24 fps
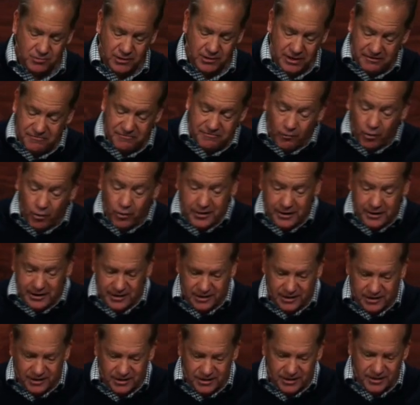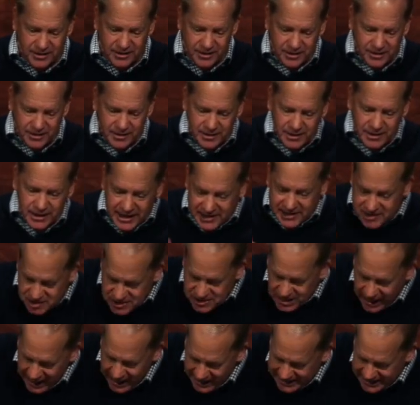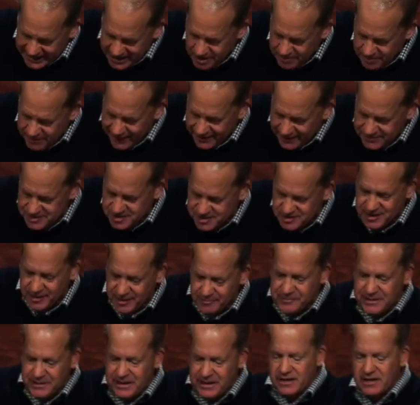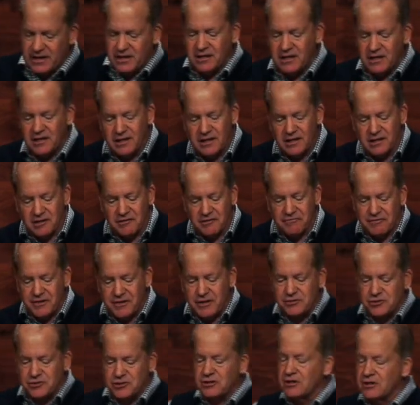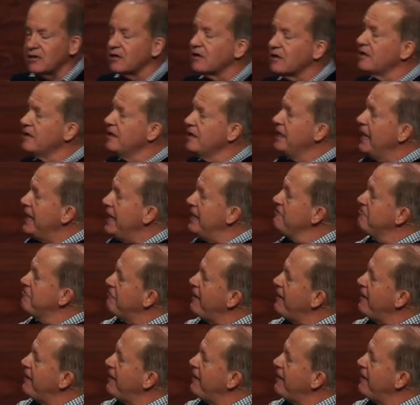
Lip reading: 24 here, he's talking about something in the future. In